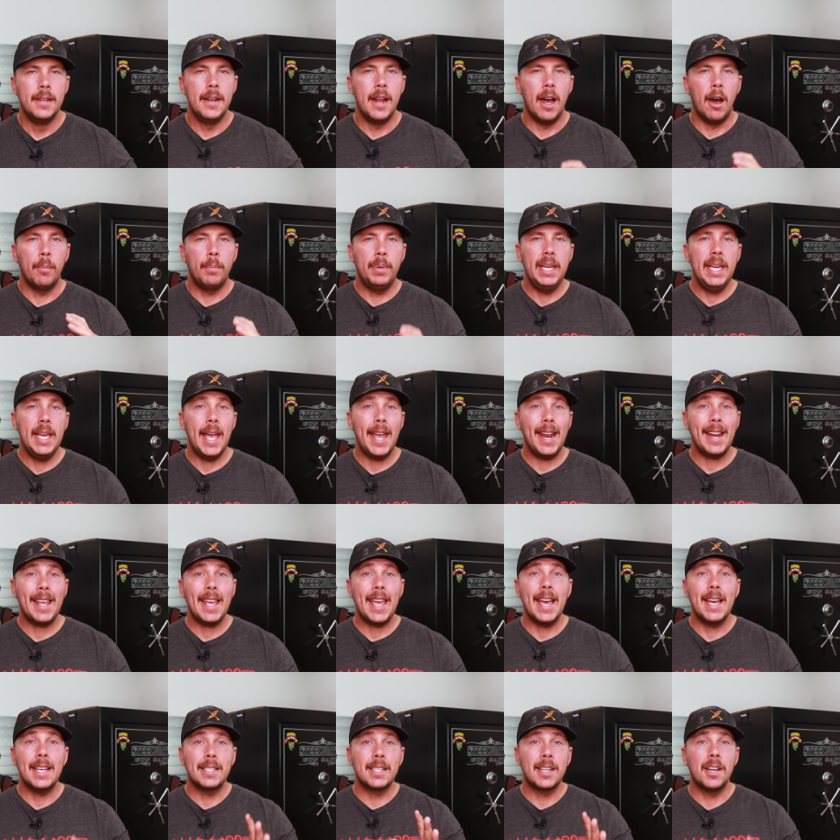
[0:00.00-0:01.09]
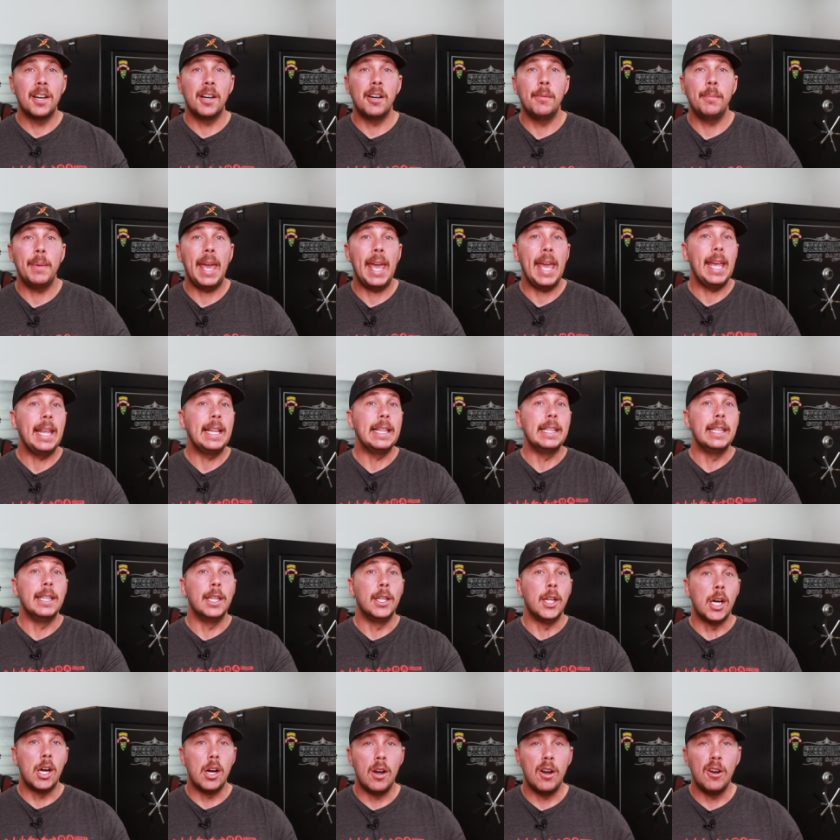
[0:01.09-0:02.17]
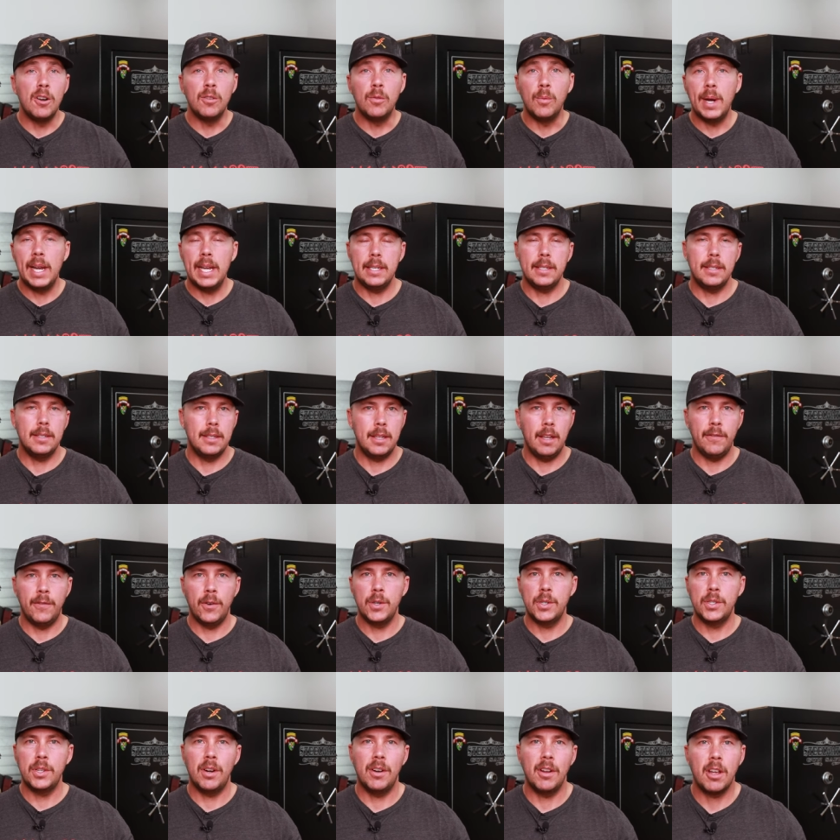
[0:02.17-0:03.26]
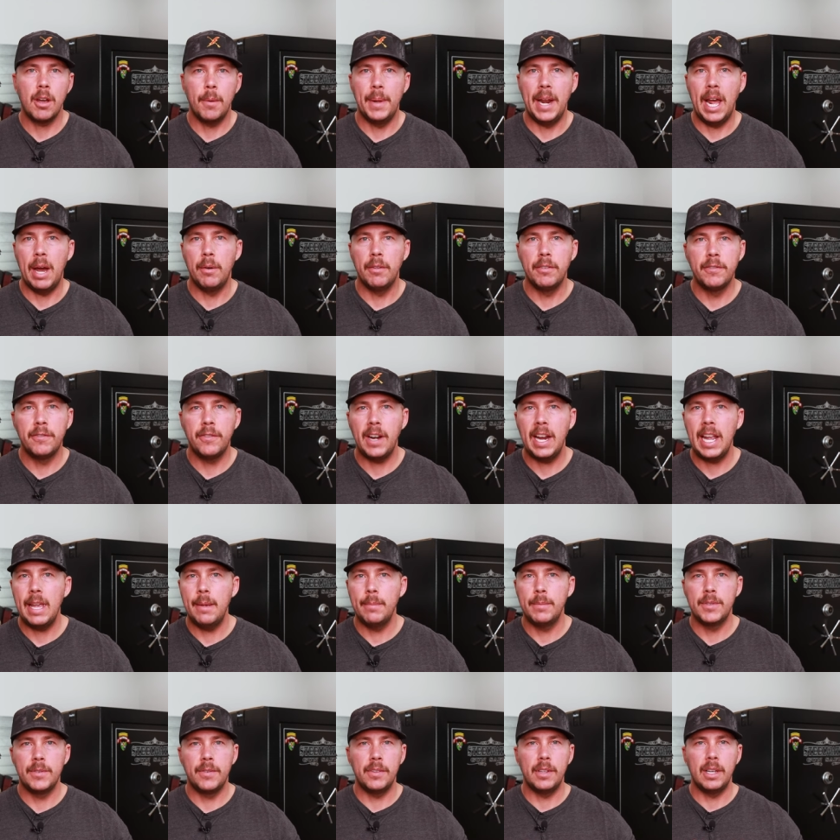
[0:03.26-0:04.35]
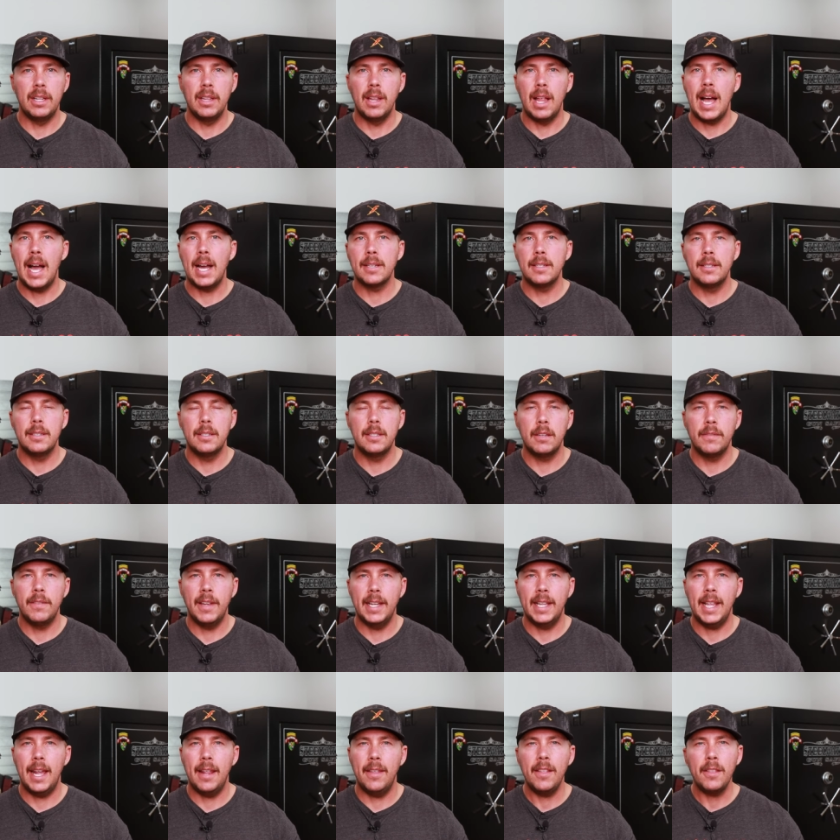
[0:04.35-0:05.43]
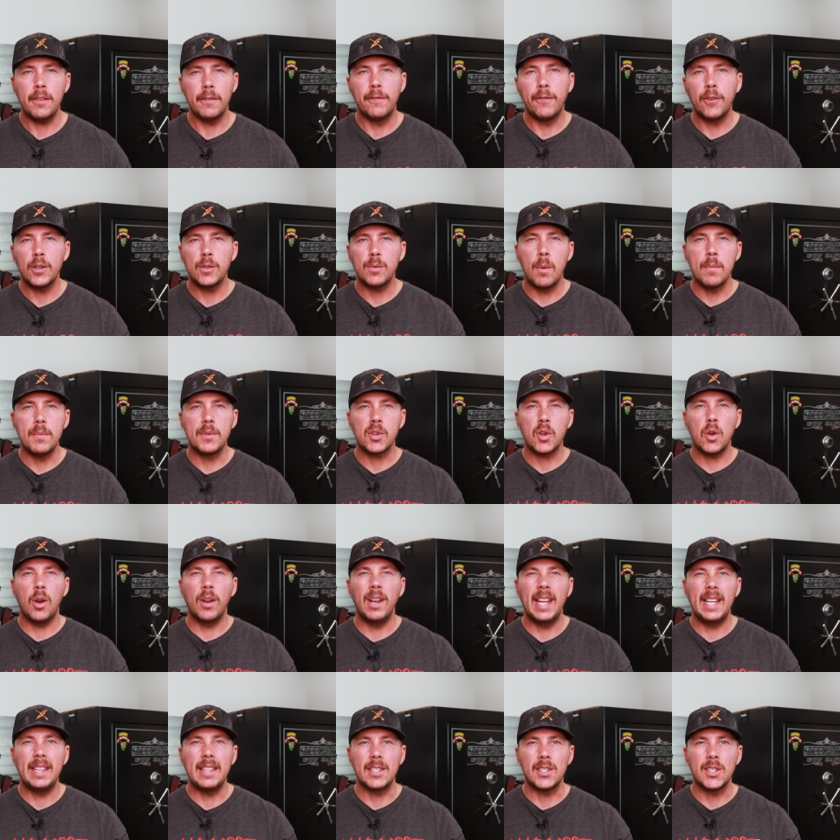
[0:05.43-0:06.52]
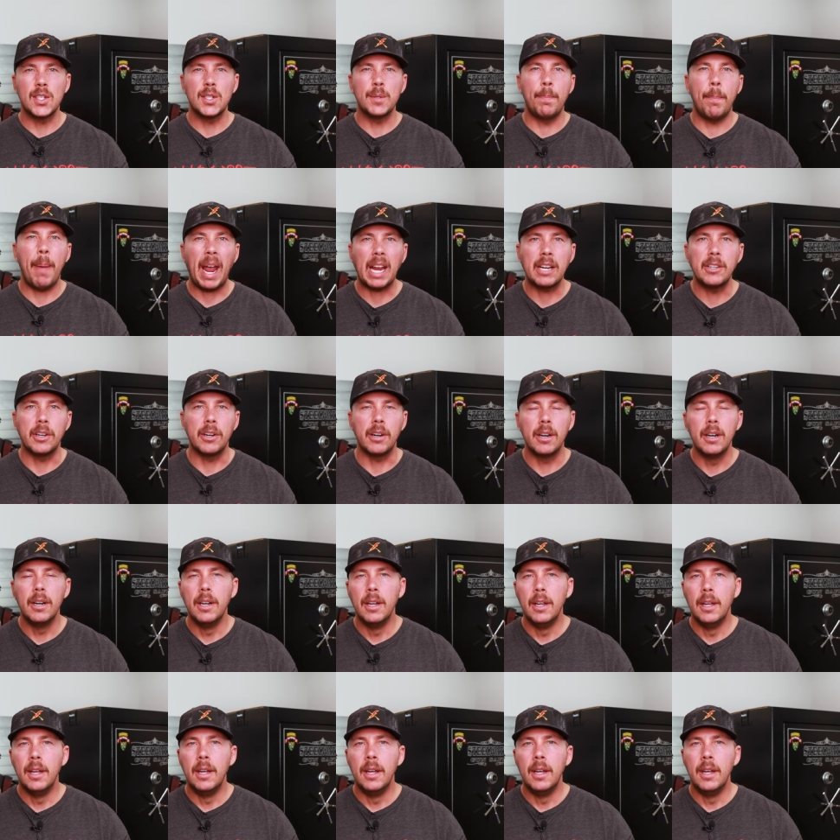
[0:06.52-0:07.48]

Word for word: Now, P80 has come a long way since they first started coming out with frames for the Glocks and stuff like that. I think the first one was called like the Spectre.